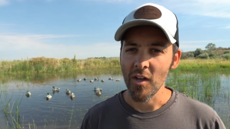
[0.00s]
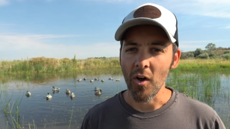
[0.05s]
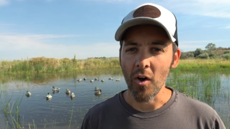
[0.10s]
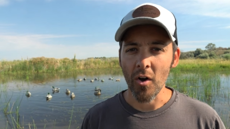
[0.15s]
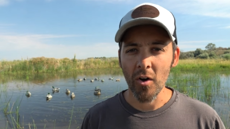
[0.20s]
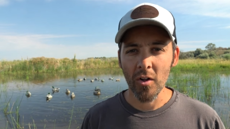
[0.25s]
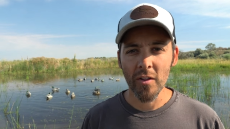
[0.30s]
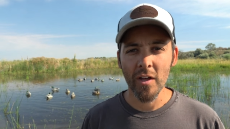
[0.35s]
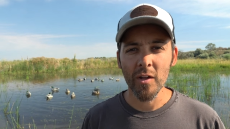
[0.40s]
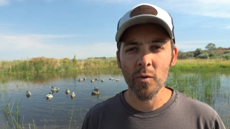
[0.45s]

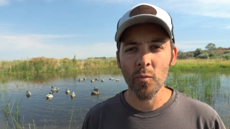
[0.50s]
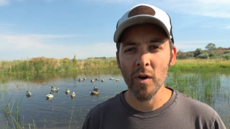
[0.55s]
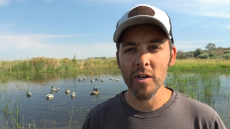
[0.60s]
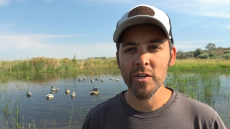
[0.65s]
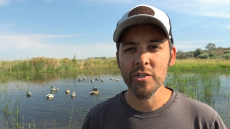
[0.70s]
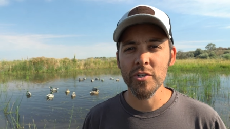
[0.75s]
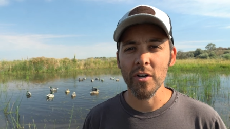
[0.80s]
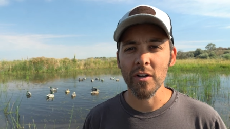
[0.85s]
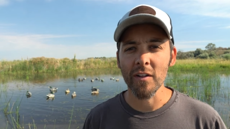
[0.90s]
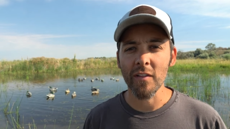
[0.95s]
all on
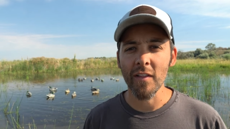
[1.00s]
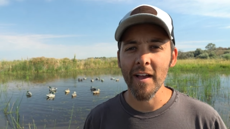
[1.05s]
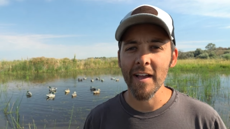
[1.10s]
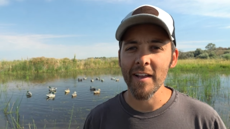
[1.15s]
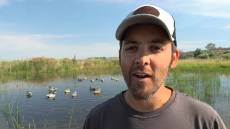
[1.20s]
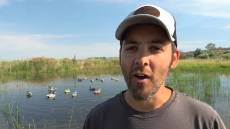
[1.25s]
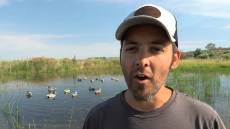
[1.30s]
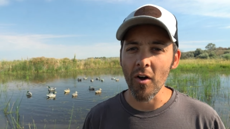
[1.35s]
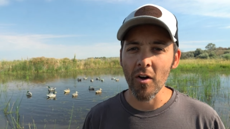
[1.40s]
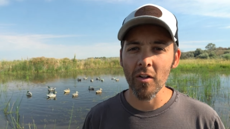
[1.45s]
one jerk
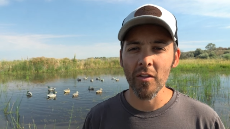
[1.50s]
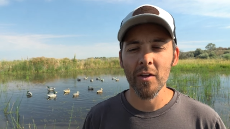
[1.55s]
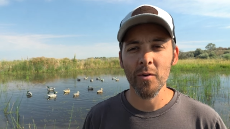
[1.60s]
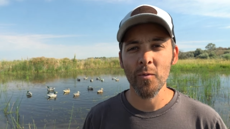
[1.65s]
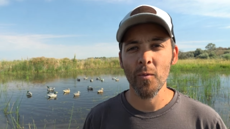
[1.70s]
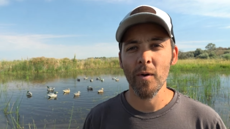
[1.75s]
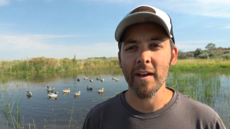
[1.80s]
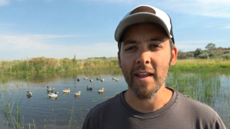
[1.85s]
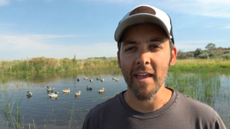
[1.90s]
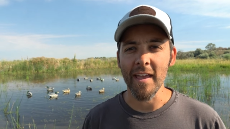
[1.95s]
line, all
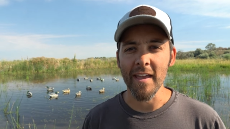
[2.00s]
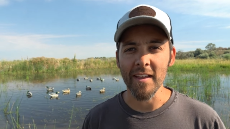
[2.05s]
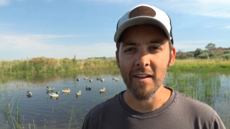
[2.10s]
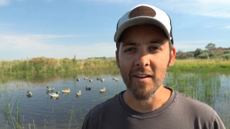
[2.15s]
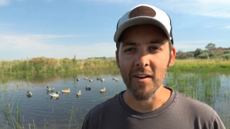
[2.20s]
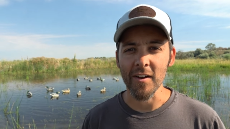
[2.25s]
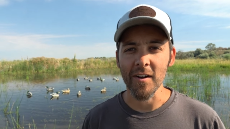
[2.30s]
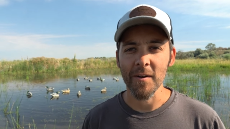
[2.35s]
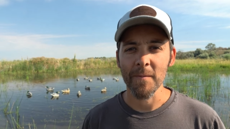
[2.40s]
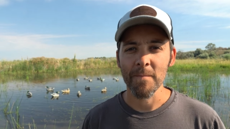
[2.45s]
on one
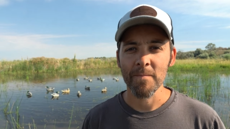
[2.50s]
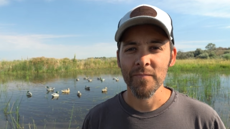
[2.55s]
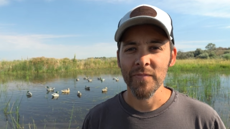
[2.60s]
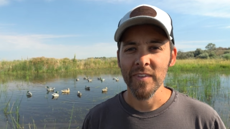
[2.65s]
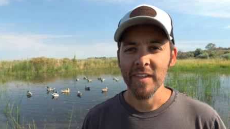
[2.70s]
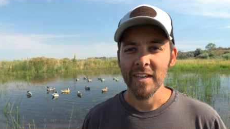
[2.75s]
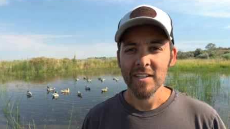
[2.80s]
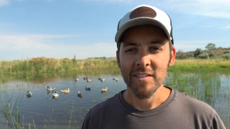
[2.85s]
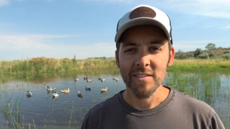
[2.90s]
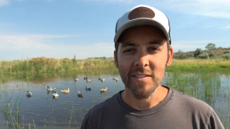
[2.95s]
anchor.
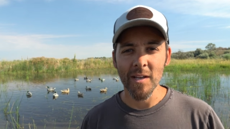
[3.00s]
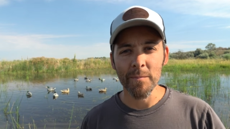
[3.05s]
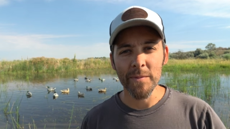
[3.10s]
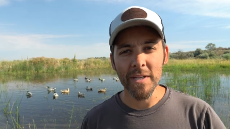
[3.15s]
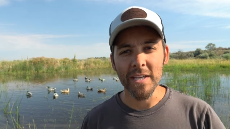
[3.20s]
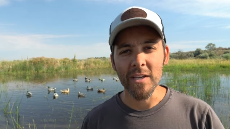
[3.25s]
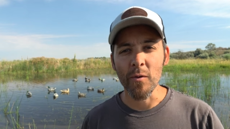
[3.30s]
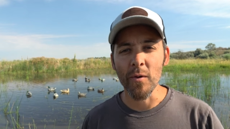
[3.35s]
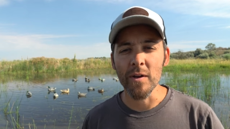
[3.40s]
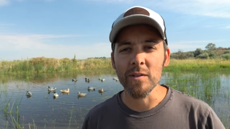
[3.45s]
Some
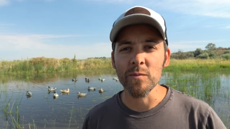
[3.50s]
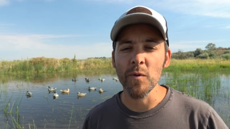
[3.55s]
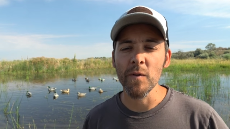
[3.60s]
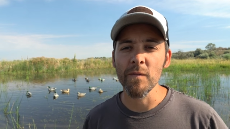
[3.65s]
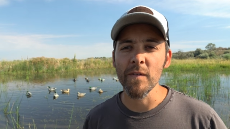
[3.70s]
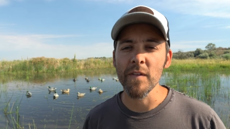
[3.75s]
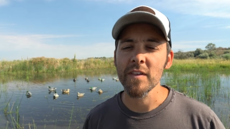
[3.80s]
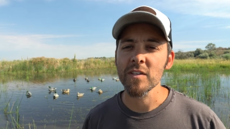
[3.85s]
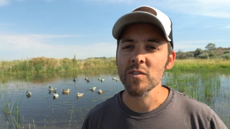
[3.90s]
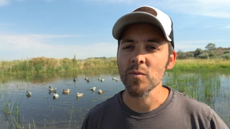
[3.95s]
decoys
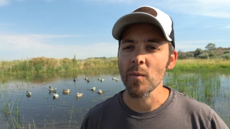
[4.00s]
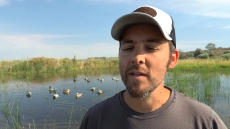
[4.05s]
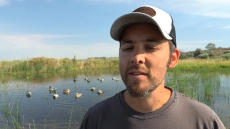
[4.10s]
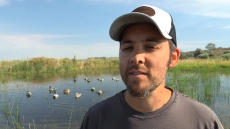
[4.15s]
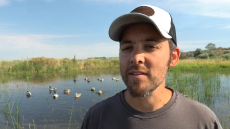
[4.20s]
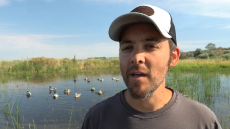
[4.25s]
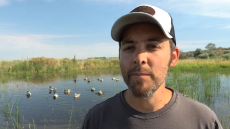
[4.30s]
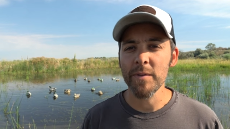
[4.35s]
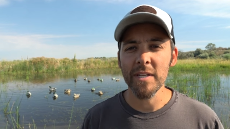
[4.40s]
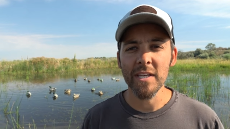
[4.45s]
moving this way,
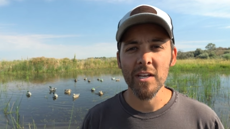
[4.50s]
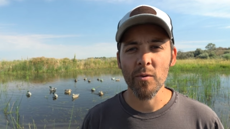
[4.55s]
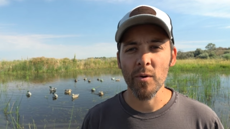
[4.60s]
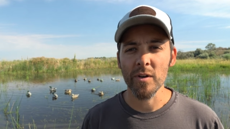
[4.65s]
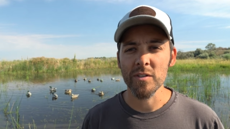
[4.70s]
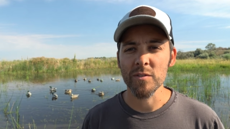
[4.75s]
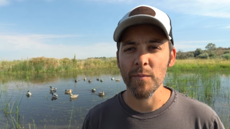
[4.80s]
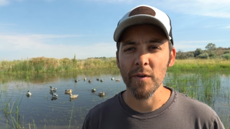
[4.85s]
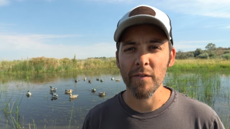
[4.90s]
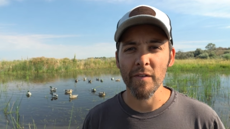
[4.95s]
some
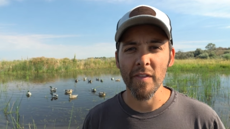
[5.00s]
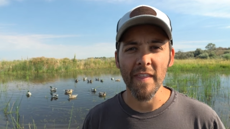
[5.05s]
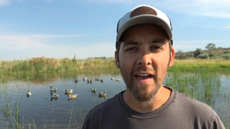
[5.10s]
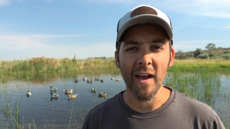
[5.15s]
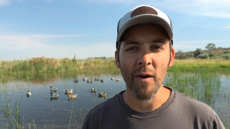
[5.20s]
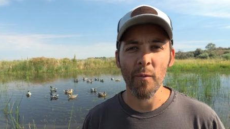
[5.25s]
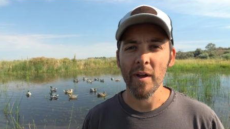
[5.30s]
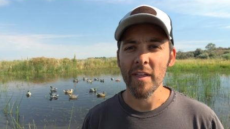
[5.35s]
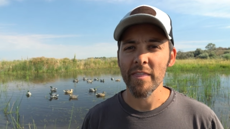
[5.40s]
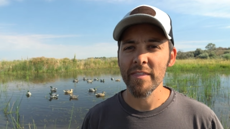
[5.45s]
decoys moving
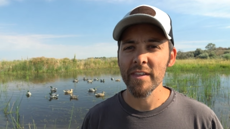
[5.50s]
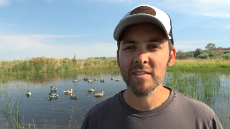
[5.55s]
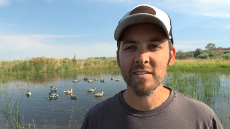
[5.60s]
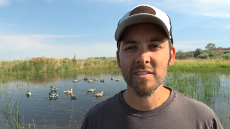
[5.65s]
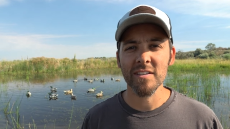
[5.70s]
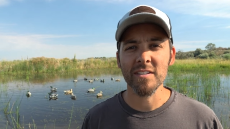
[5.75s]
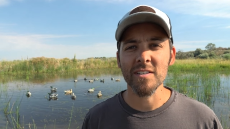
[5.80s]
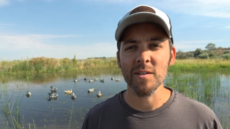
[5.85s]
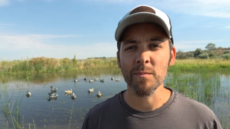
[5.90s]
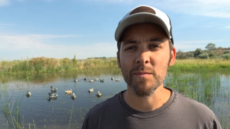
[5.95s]
that way. This
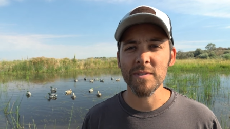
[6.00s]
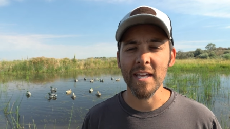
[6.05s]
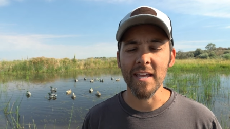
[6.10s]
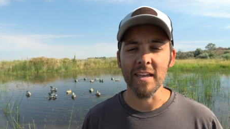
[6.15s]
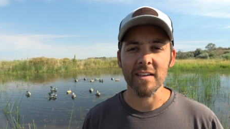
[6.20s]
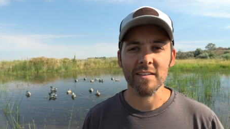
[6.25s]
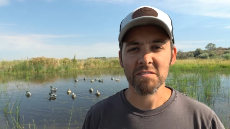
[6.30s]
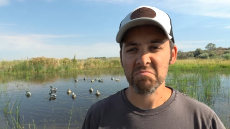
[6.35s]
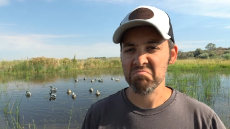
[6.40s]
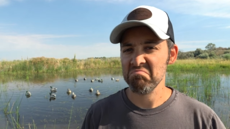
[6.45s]
system
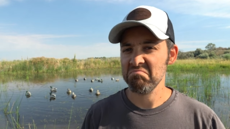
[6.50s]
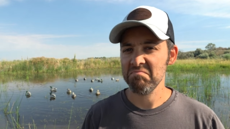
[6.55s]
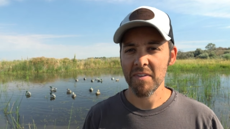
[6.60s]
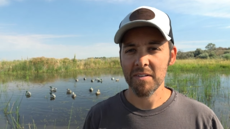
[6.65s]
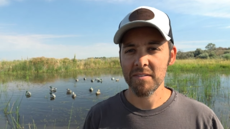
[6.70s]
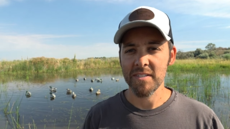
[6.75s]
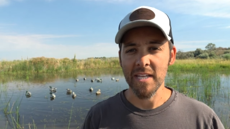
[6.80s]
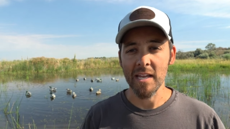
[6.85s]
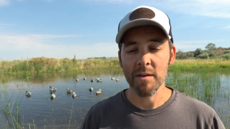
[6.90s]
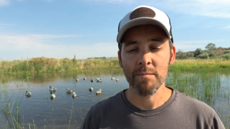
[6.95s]
takes
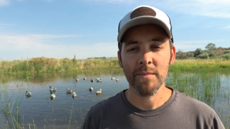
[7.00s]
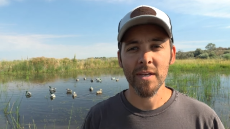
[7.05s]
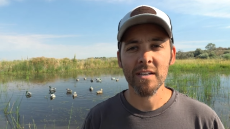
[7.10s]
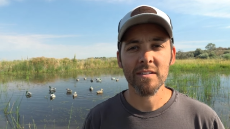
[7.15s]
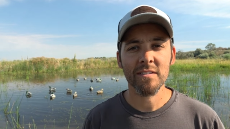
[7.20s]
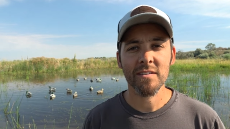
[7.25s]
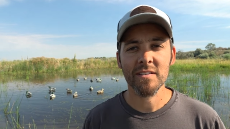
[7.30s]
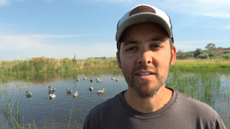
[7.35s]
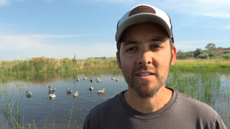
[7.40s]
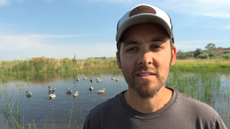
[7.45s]
10
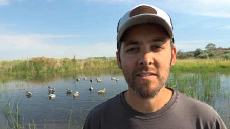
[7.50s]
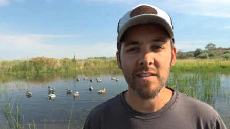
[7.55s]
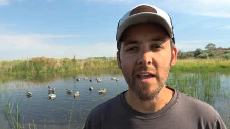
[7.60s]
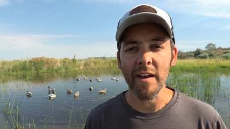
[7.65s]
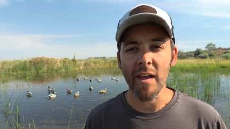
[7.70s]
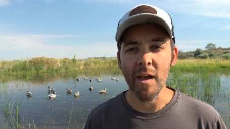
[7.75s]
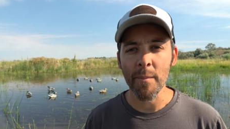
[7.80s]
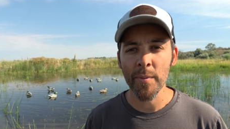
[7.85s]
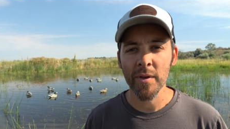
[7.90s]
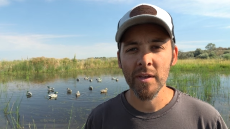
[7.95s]
minutes to
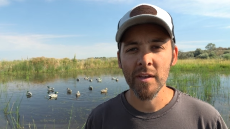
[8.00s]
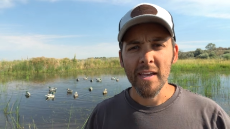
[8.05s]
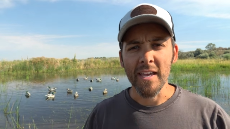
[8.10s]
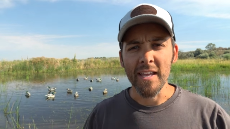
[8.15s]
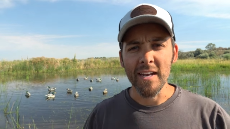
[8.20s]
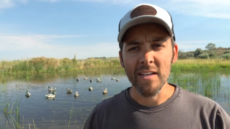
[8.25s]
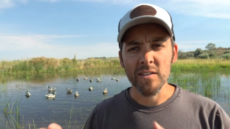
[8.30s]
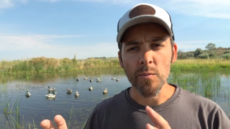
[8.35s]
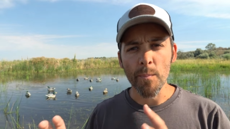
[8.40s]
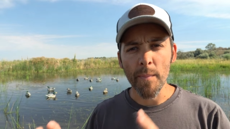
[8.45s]
set up,
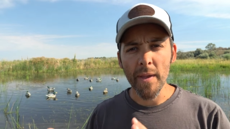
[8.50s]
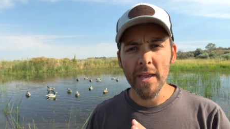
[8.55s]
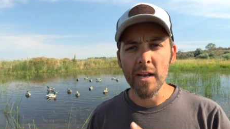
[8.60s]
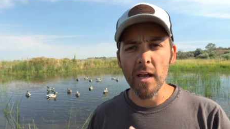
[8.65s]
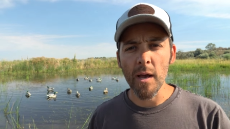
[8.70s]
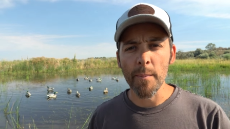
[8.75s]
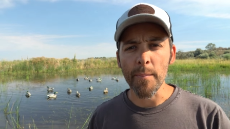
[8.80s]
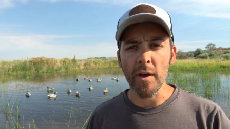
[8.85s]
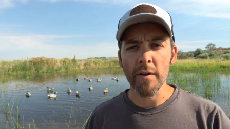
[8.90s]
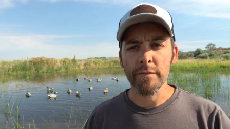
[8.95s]
and it's made
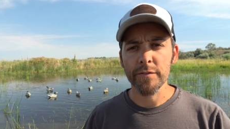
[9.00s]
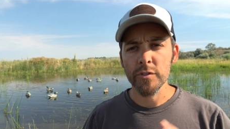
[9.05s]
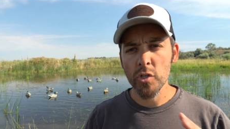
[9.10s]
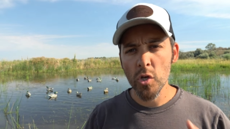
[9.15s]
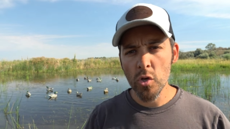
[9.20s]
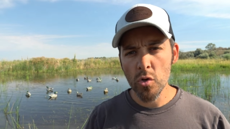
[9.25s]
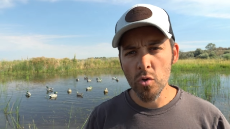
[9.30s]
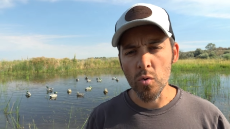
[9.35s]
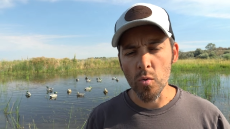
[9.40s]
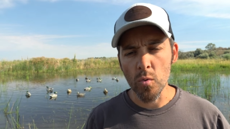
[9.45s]
up of
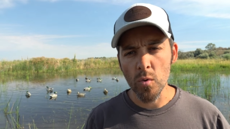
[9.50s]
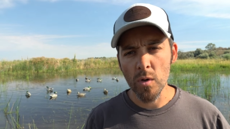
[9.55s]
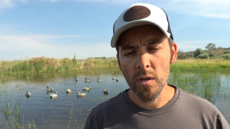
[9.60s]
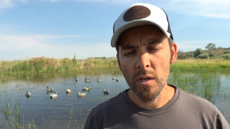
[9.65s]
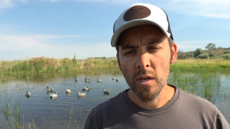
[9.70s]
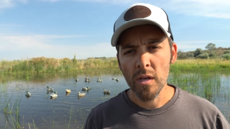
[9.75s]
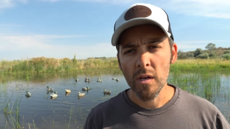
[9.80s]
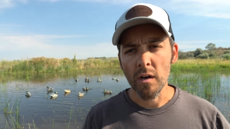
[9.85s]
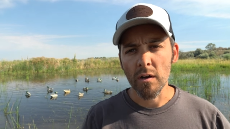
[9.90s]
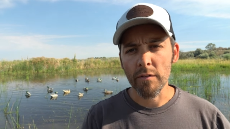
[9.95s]
two
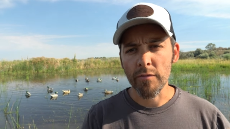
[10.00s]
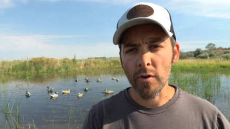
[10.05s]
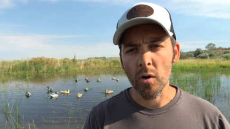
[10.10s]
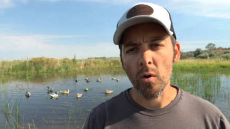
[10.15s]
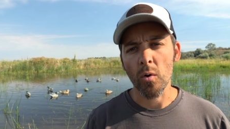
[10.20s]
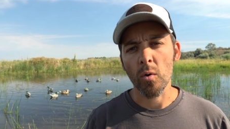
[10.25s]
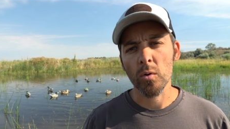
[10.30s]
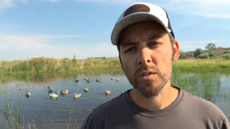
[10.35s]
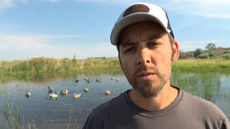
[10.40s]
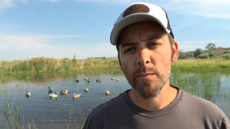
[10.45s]
of our
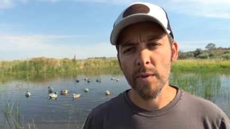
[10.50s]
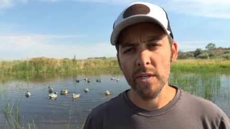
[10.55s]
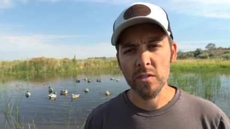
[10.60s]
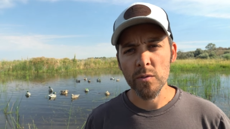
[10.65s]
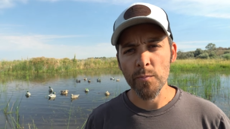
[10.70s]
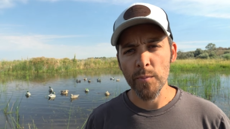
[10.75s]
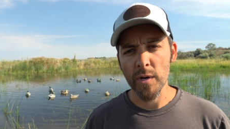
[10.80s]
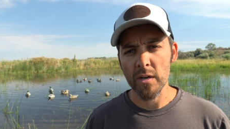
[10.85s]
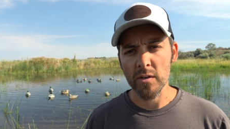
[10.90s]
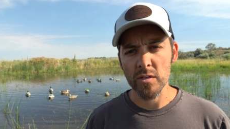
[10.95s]
ultimate
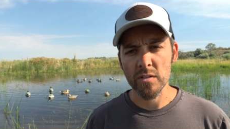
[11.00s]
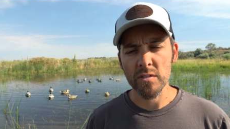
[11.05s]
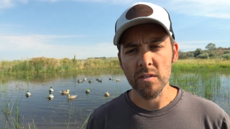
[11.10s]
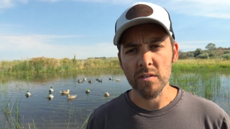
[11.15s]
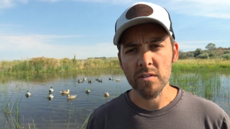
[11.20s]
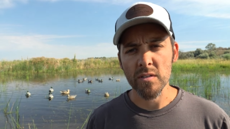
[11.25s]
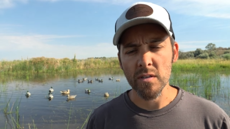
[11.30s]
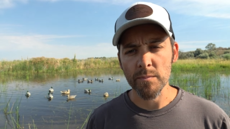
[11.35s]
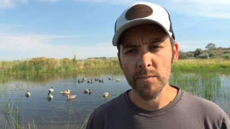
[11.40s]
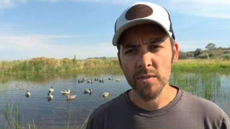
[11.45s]
spreader
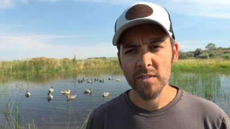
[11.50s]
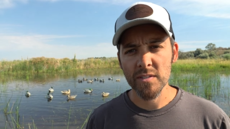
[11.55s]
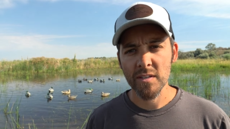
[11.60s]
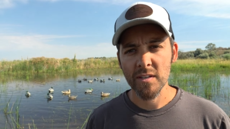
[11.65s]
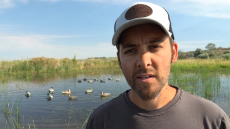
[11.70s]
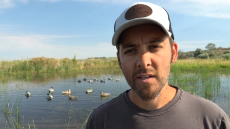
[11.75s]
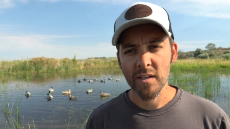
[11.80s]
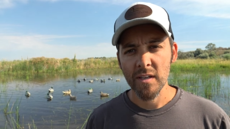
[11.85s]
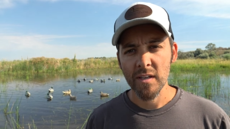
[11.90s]
systems.